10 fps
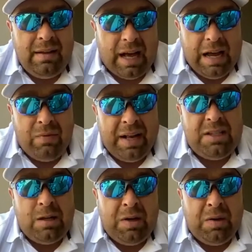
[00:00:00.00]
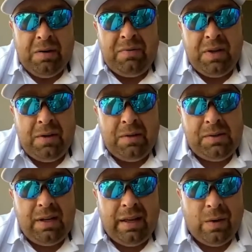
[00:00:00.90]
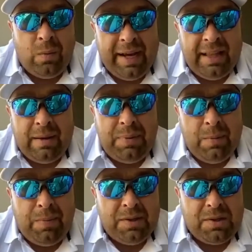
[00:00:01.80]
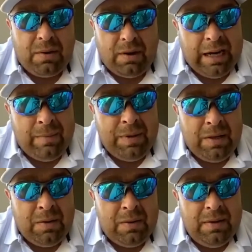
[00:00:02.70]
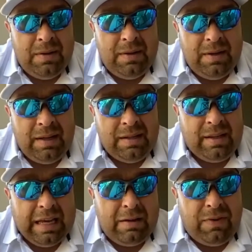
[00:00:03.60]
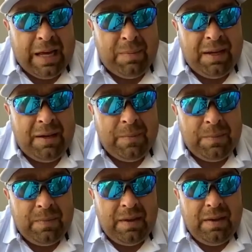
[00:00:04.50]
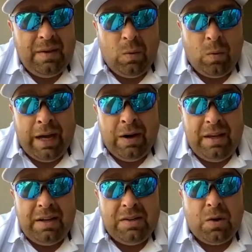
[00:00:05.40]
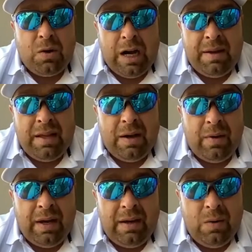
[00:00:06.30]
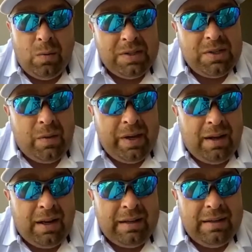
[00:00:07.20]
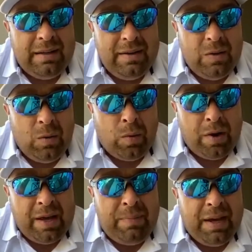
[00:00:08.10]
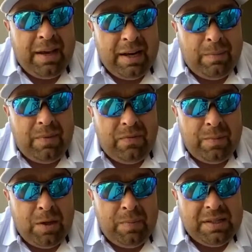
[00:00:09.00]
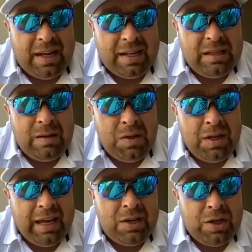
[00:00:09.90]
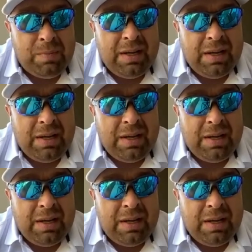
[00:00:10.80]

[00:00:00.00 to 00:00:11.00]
I've read some of your reviews, and the way that people describe you is like family. Why are they describing you that way? What's going on? What are they picking up from you besides the communication?